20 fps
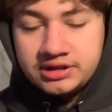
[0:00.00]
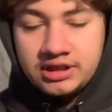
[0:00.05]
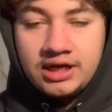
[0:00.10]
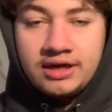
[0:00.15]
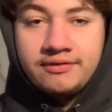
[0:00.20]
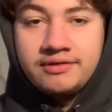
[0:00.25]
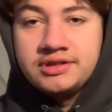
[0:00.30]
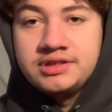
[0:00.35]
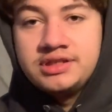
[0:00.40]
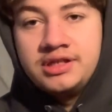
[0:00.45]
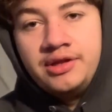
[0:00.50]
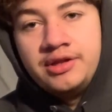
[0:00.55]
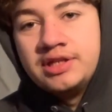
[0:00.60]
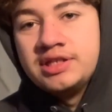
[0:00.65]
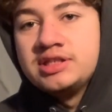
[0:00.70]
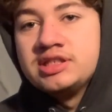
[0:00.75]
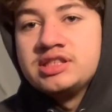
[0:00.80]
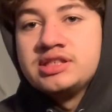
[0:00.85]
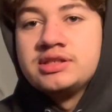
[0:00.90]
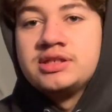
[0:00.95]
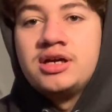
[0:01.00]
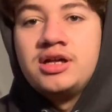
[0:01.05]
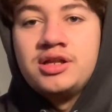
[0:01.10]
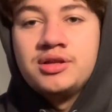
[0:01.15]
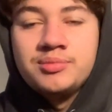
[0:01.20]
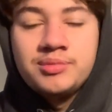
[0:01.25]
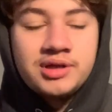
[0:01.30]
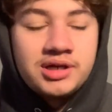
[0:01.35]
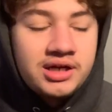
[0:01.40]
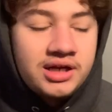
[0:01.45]
Obviously, this isn't all
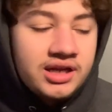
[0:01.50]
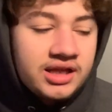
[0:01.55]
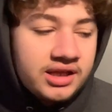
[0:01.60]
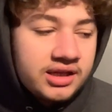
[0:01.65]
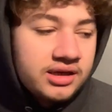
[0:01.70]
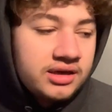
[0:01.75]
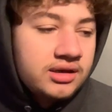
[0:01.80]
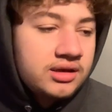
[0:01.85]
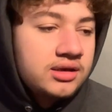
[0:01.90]
I'm gonna need,